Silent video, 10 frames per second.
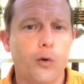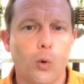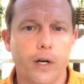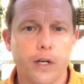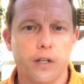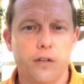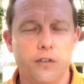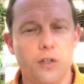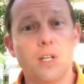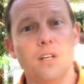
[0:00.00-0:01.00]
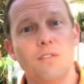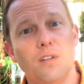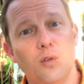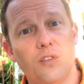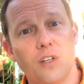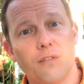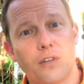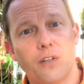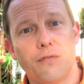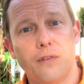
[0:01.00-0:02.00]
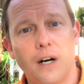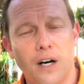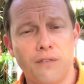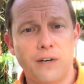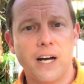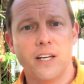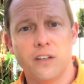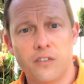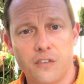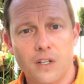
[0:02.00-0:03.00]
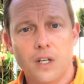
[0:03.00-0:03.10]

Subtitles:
orchids, you can even use it for Phaeus,